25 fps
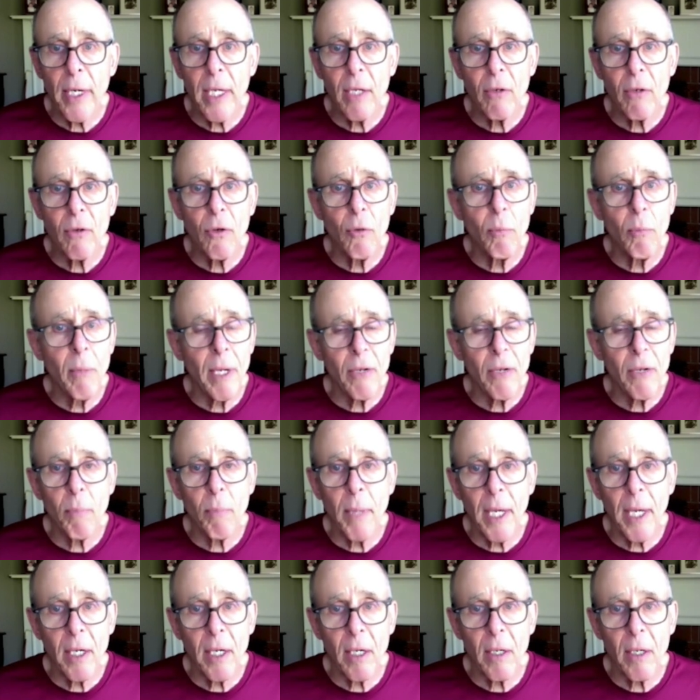do much
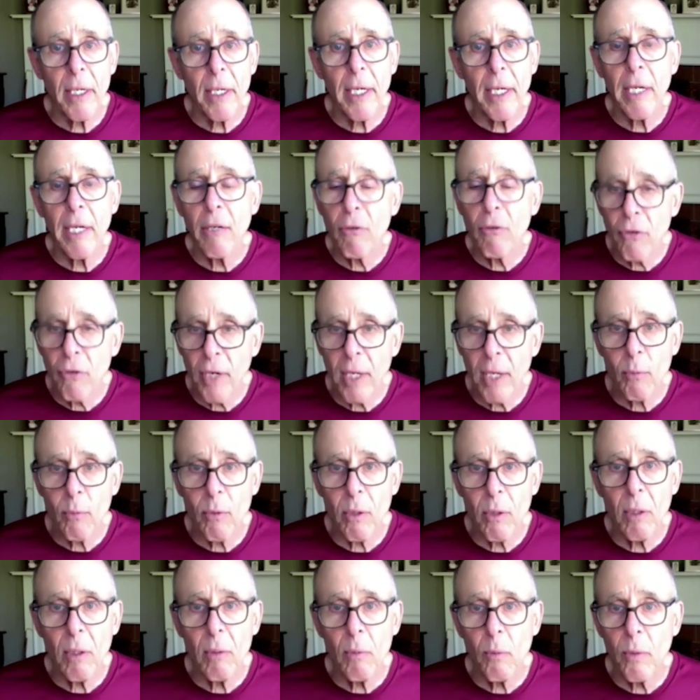better in
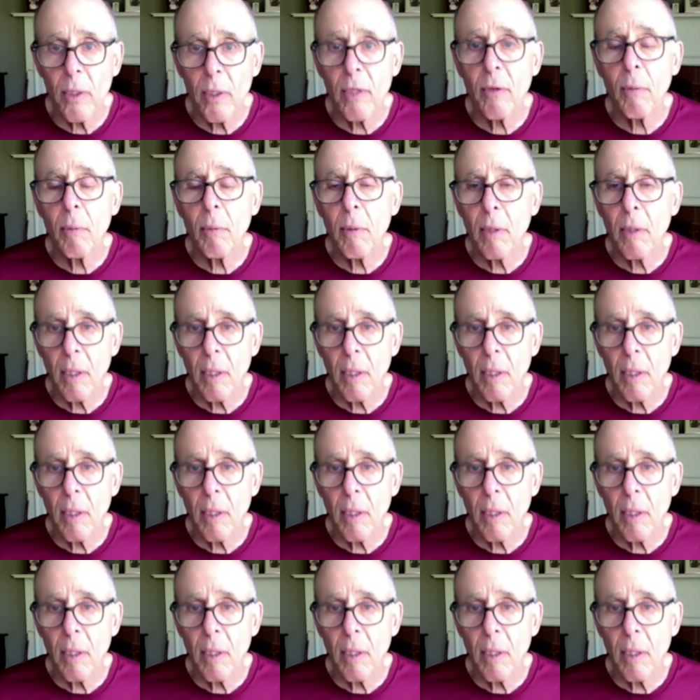general with